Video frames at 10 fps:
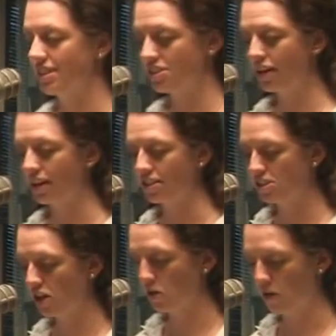That's great.
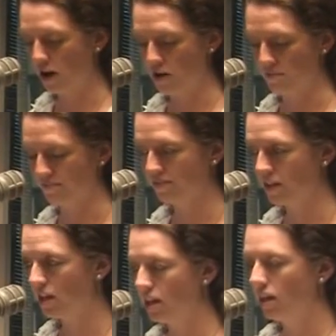So. Um,
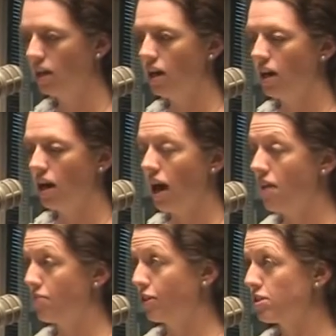
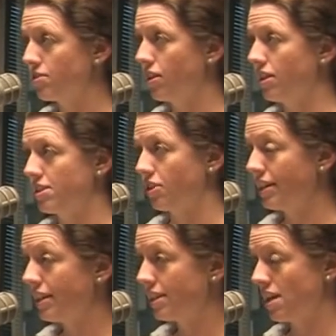uh, first of all, it's
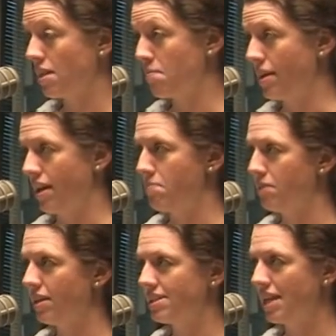great that it's on a Monday
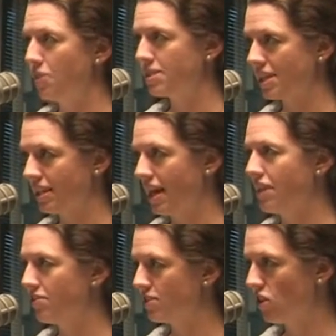because now it's like the
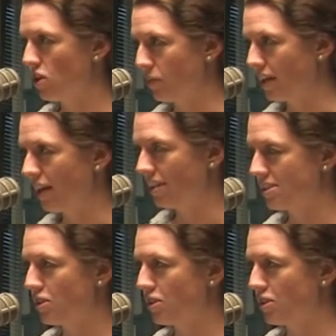end of a long weekend.